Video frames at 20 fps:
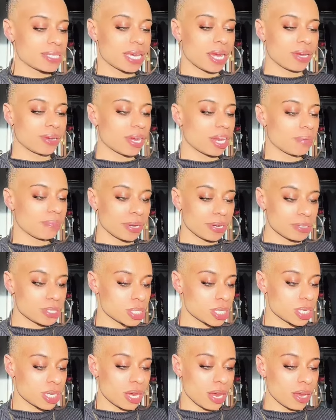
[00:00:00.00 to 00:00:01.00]
They are not a
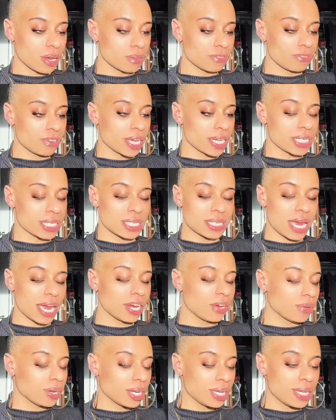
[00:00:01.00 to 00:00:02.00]
person of
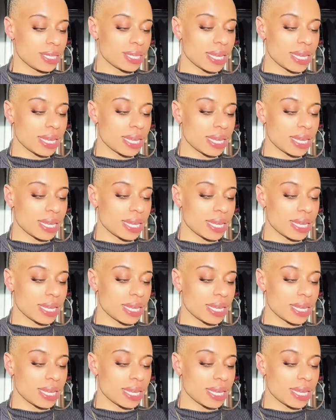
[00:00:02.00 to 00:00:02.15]
integrity.